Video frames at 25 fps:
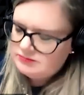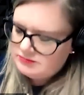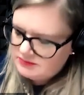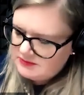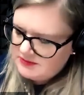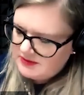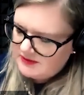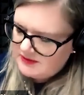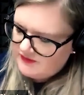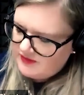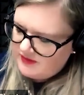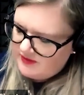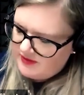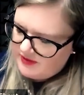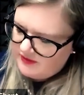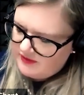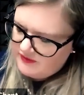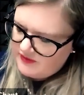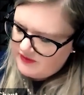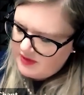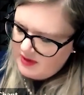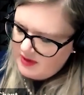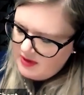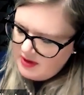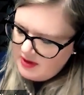yeah fair enough
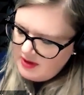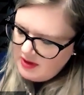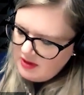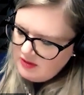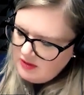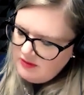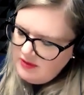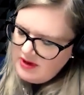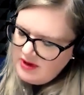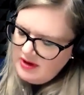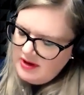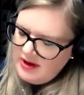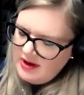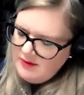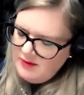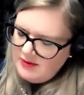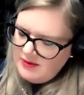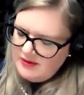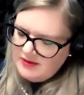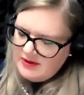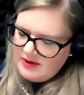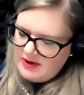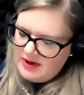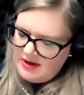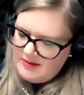great hey well
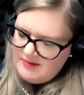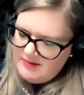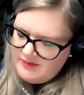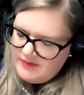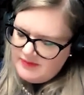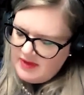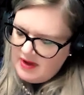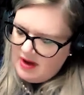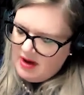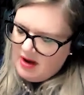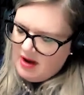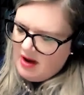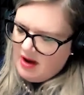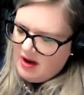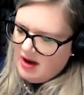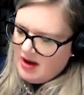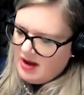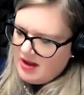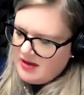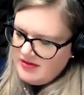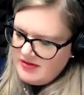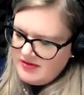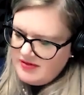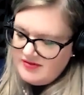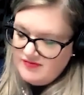look um
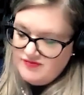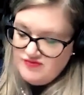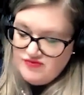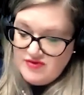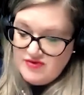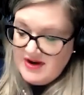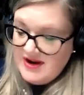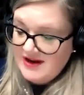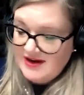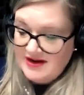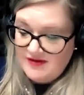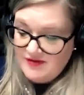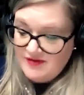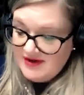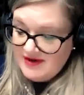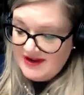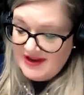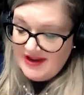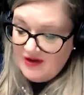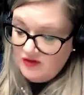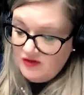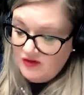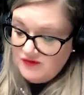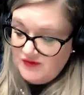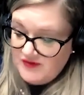really, really
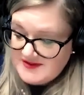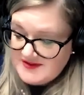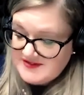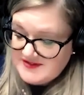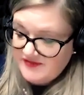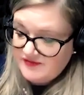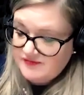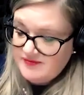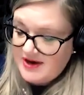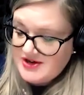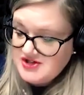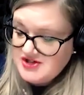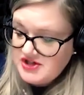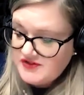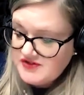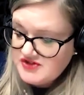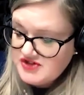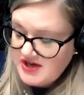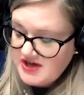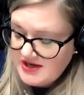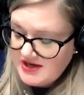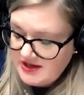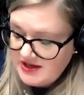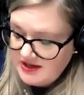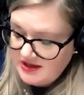helpful, this information you
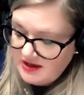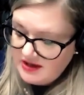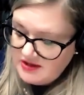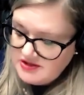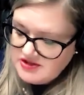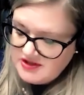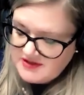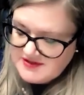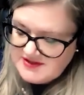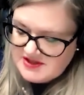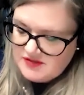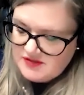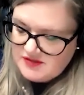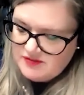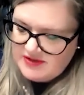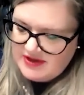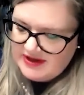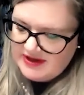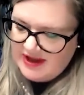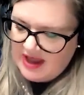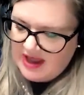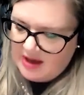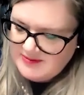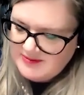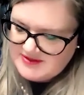shared here. Just to
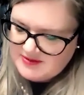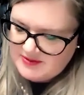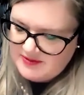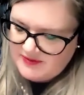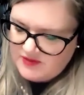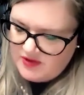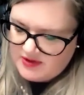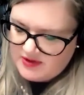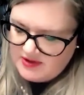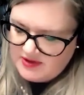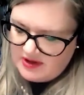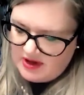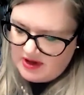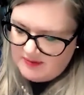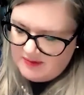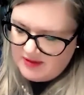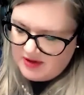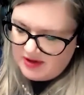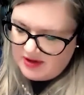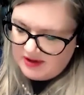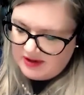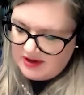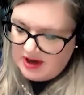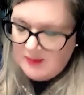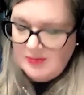recap, so we've got um, I've
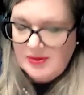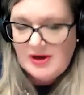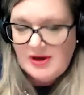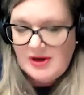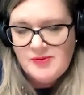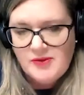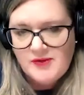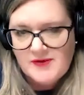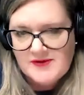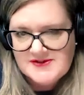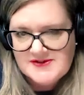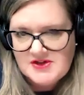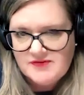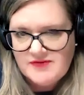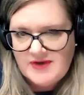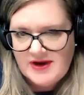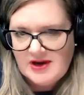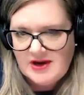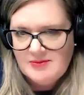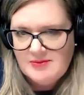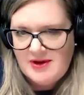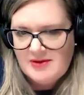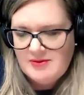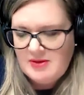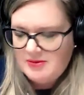got a couple of books you
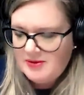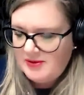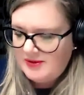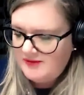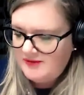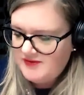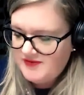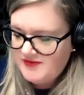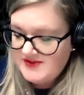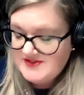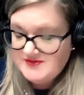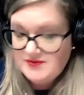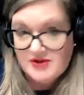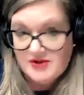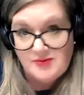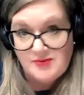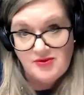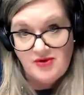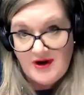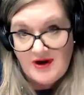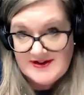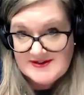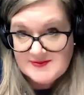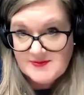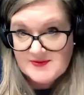recommend people. First of all, The
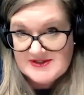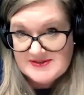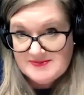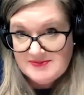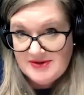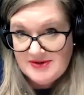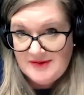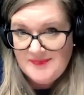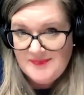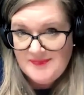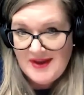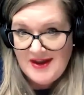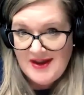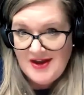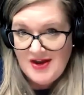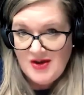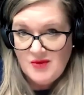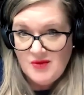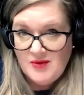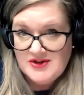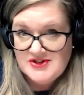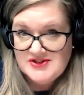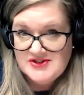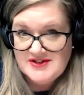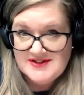Price Whisperer,
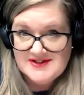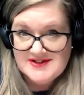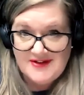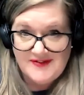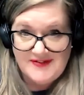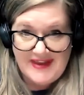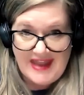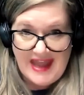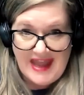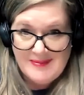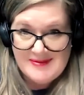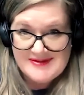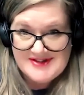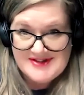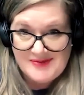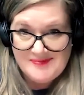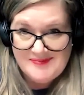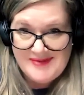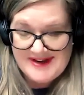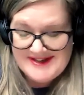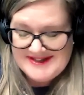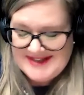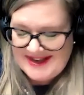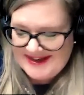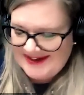which is yep. on the Amazon
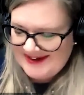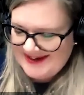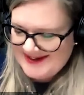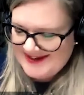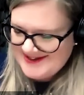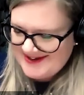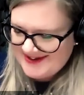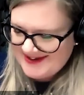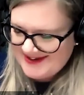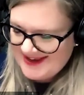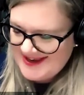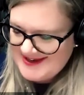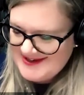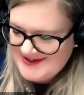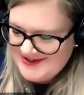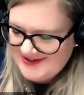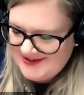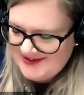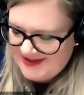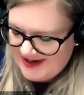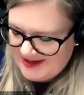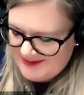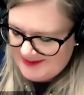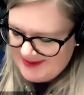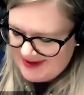bestseller list on Kindle
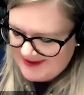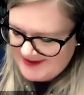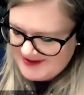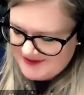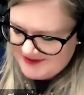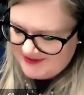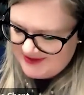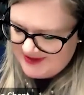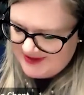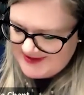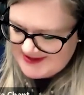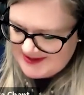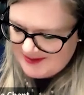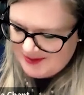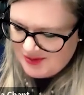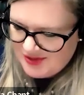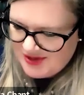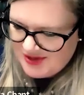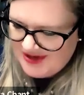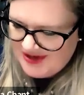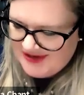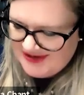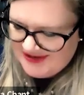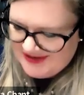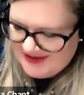and about to release the book
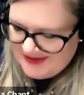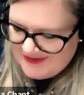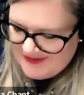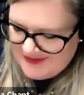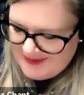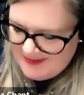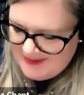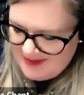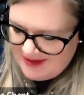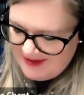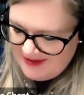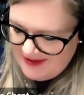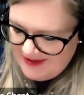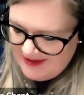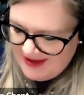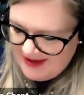in early November.